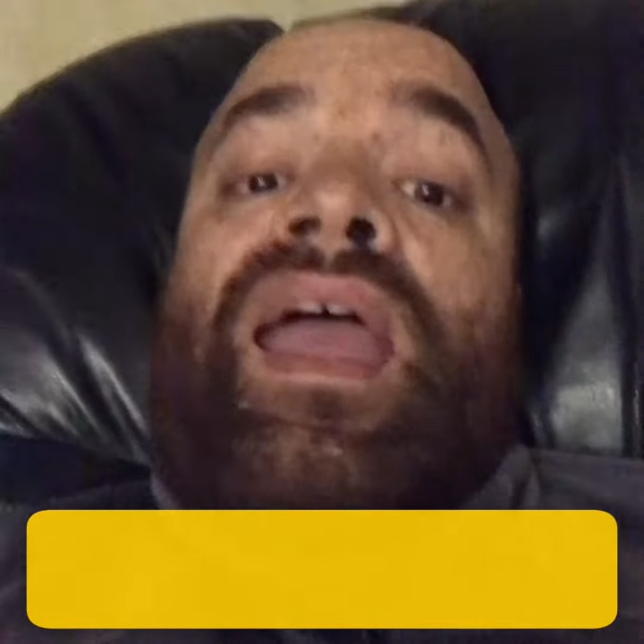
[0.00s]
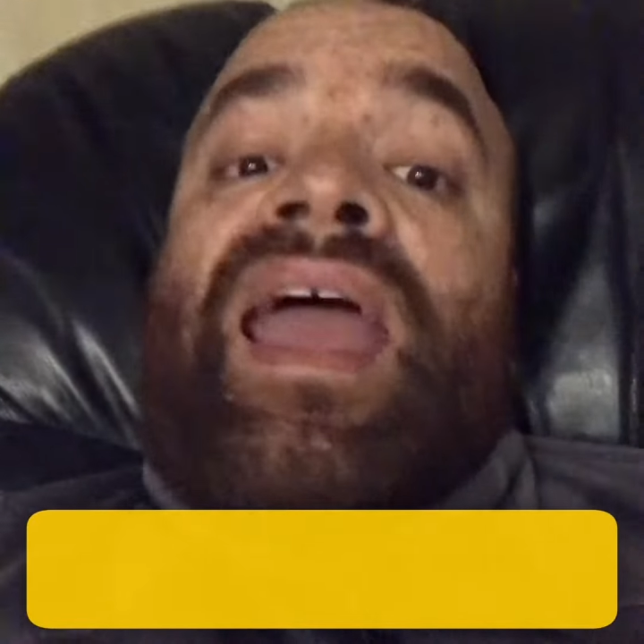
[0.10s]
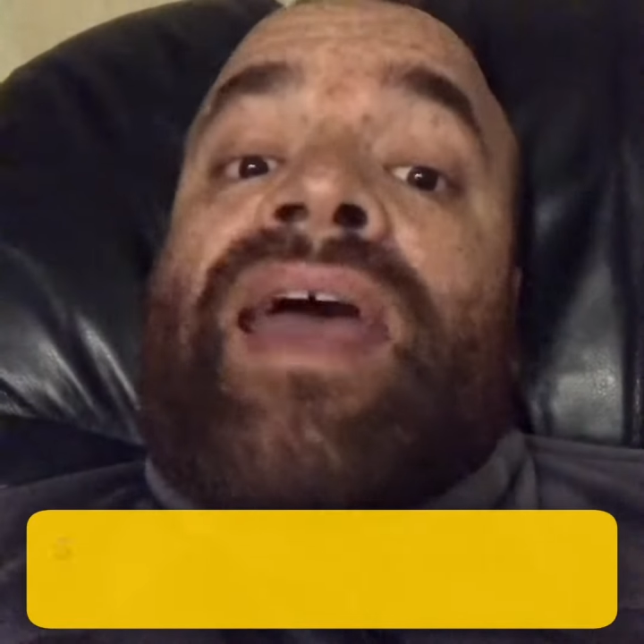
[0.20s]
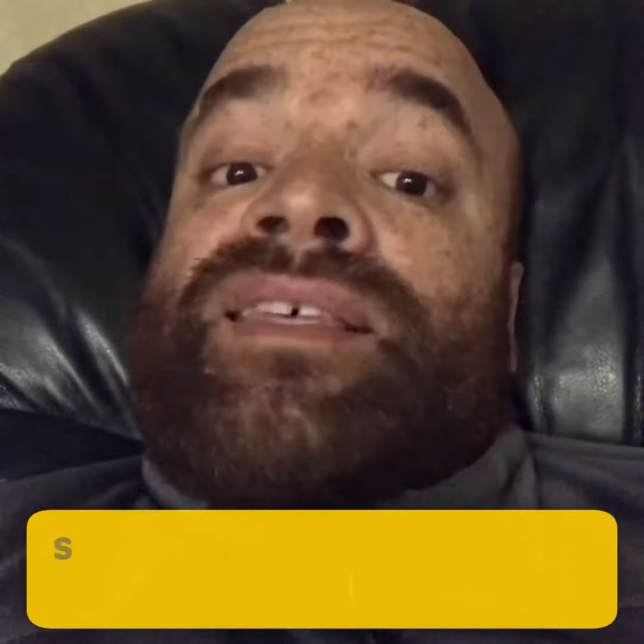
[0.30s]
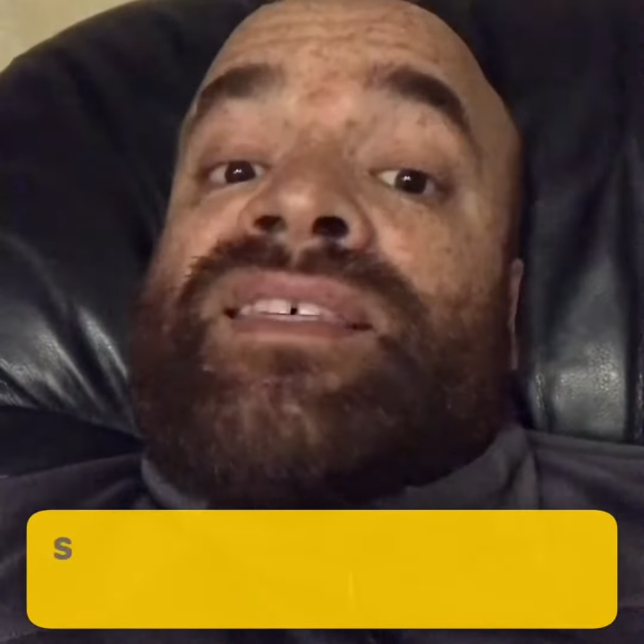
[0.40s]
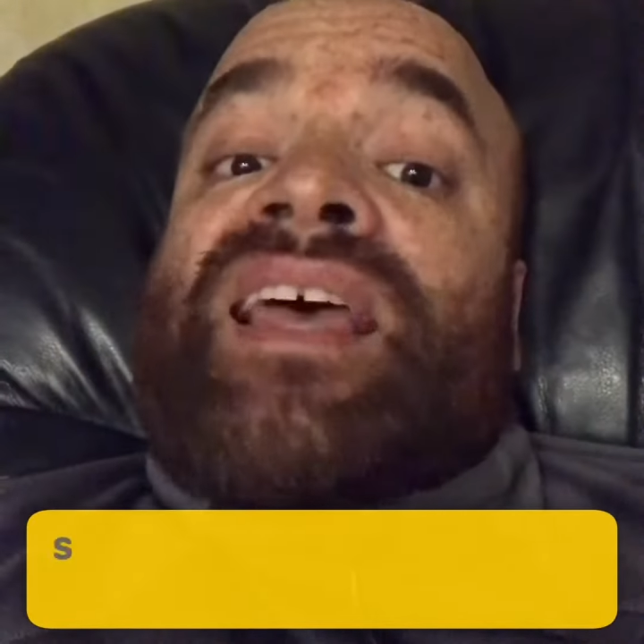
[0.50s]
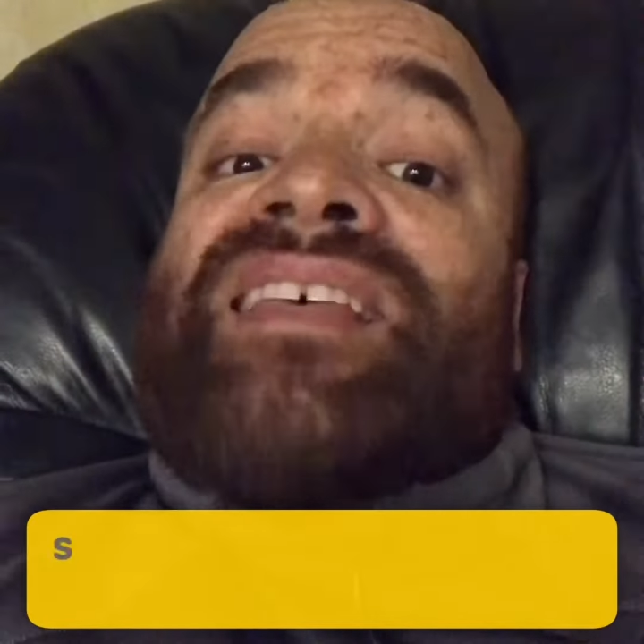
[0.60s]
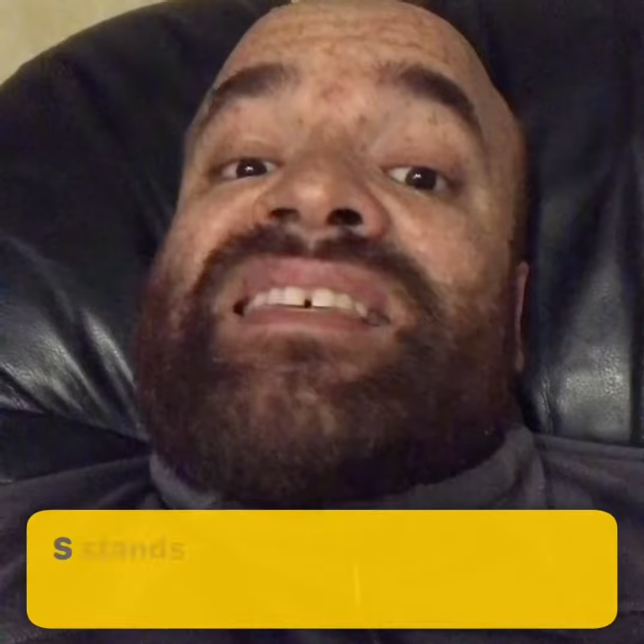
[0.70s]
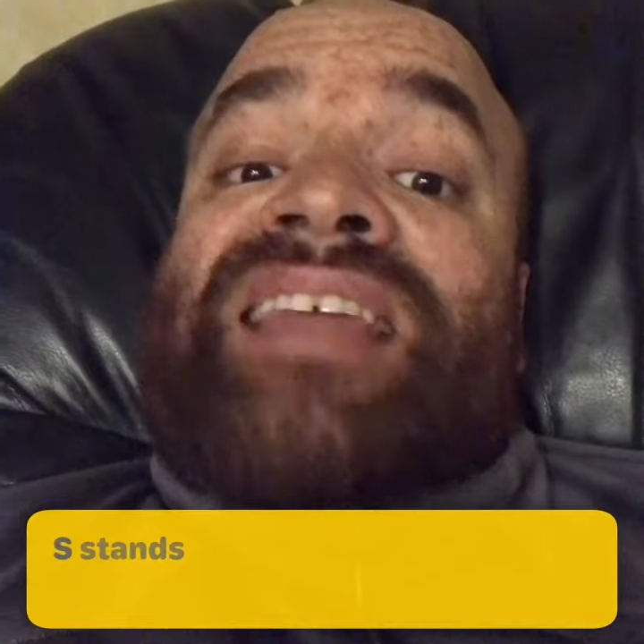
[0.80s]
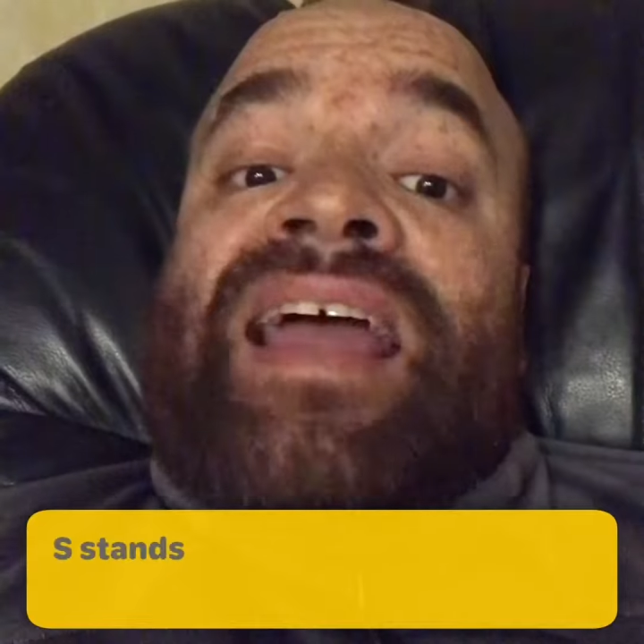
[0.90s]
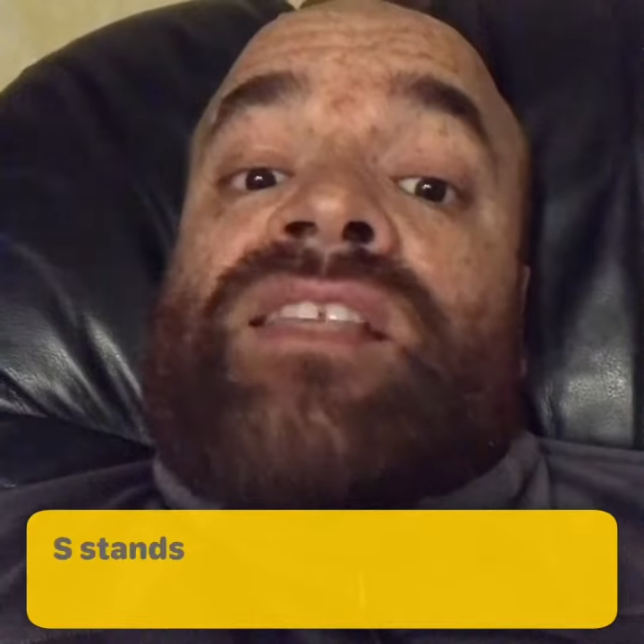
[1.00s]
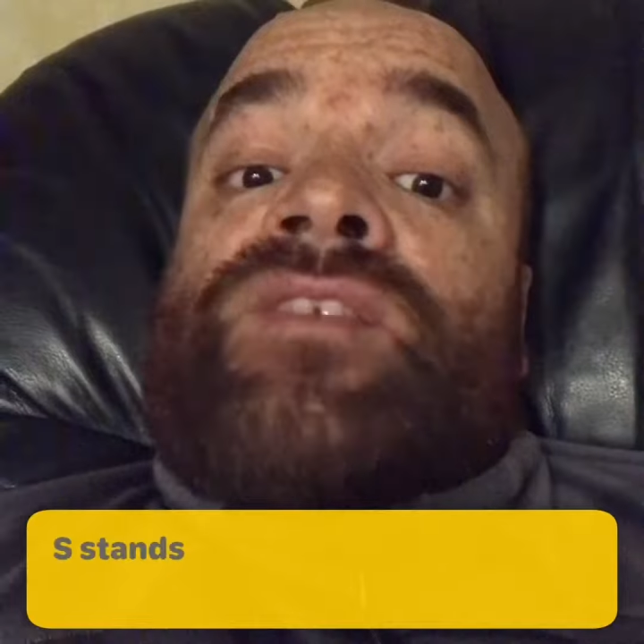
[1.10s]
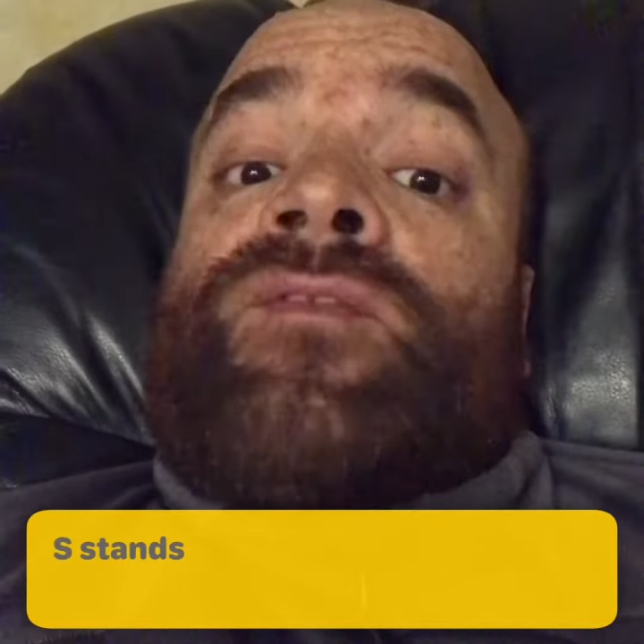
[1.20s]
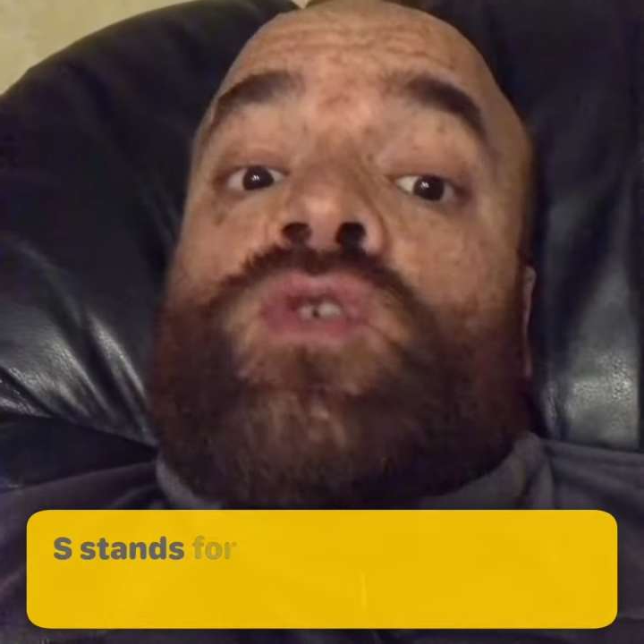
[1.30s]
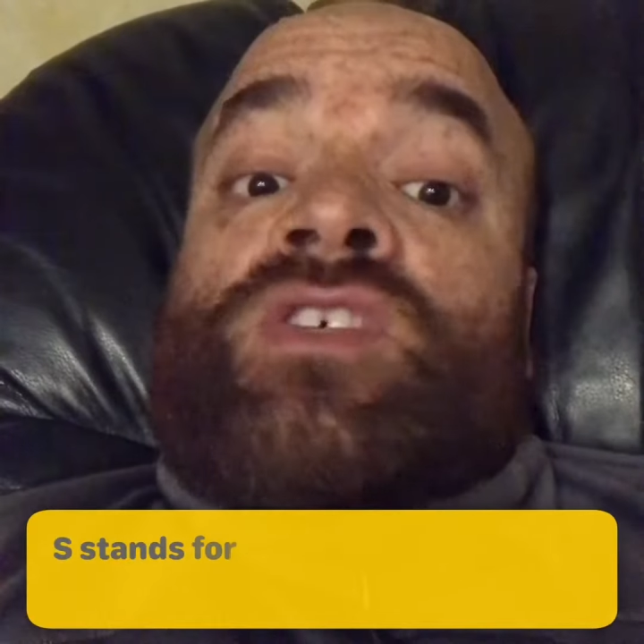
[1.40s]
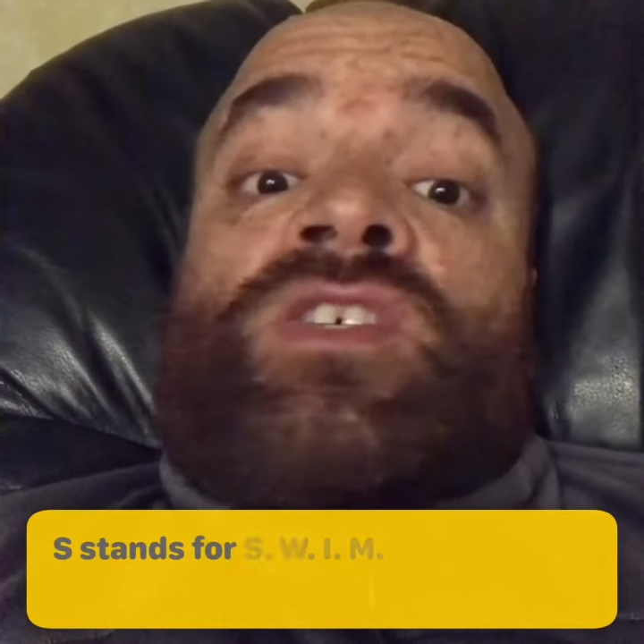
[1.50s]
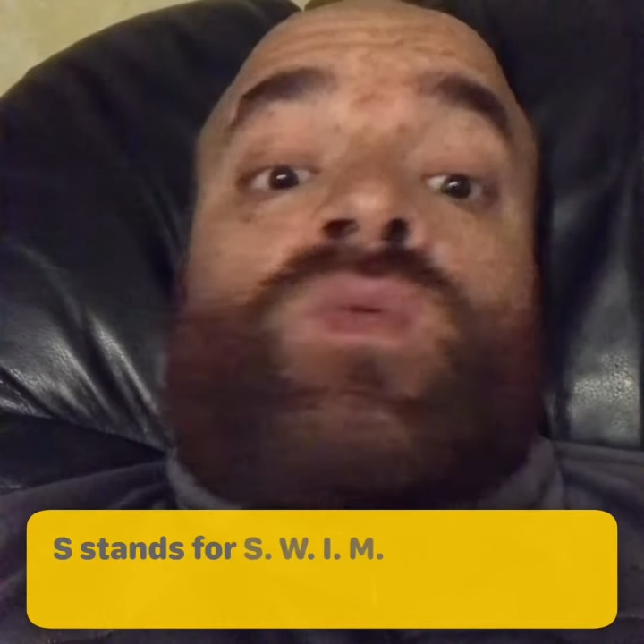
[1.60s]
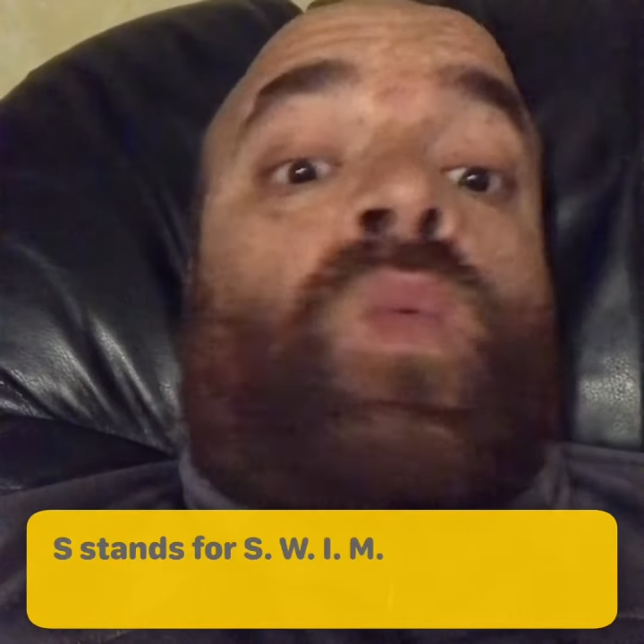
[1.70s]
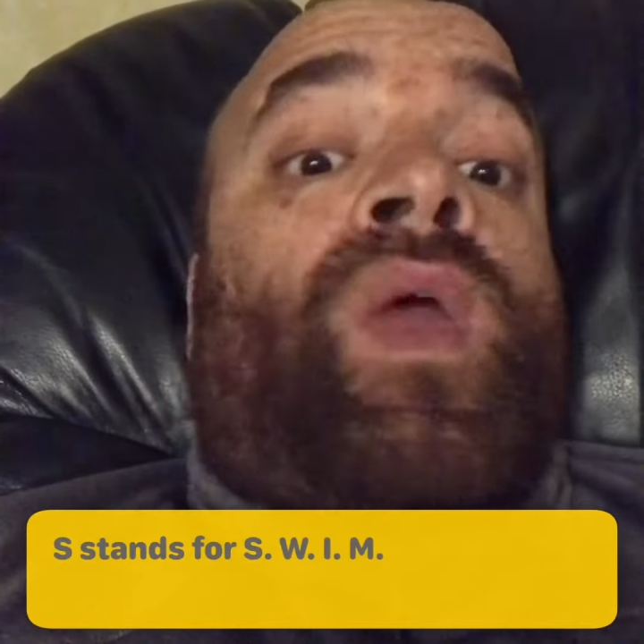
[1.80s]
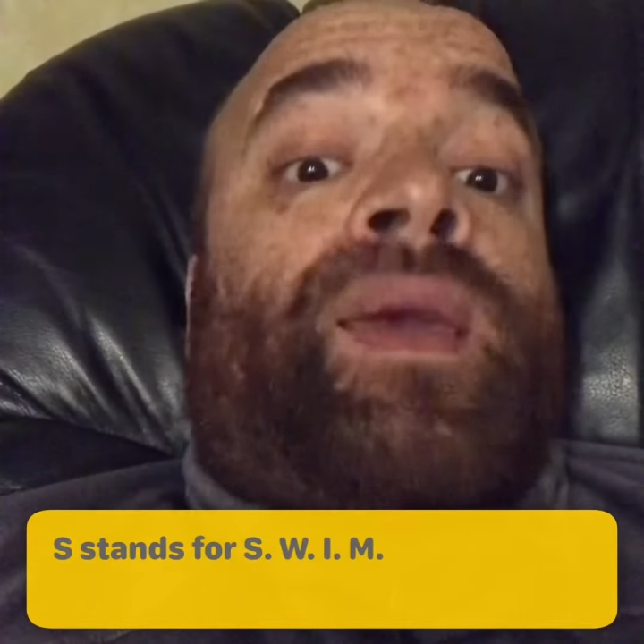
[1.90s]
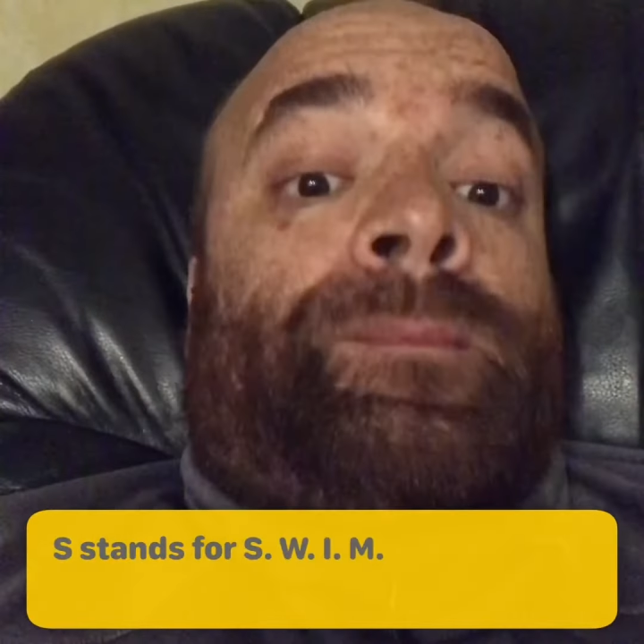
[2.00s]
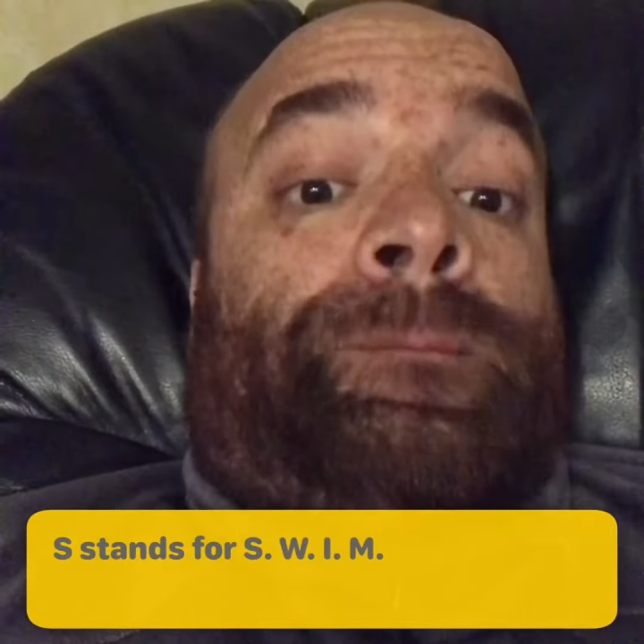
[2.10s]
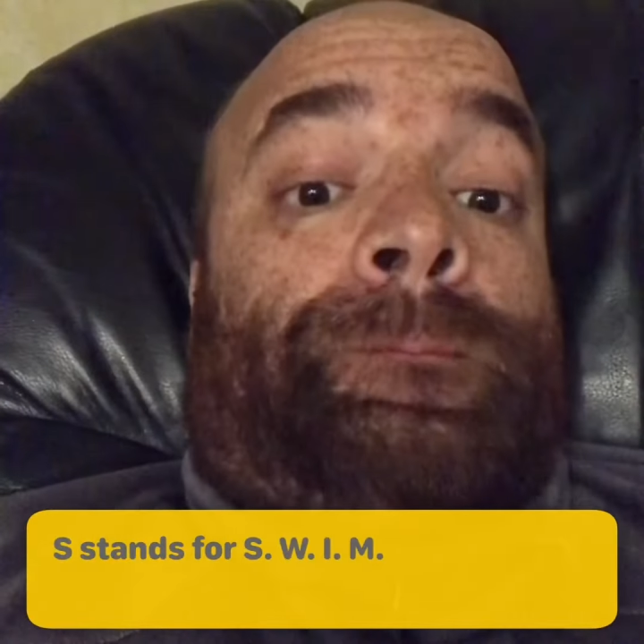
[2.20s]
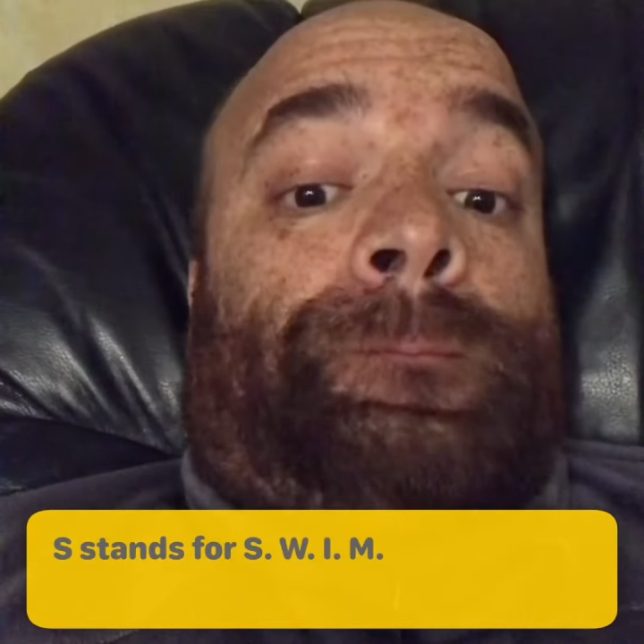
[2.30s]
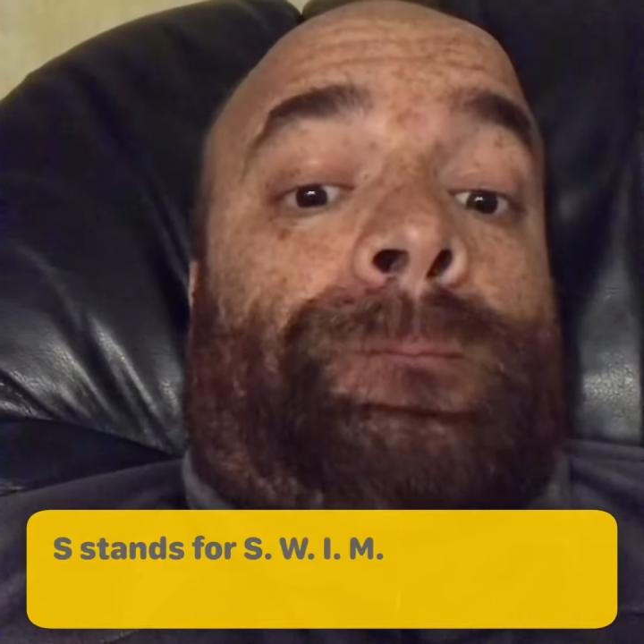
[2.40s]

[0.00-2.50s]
S stands for swim.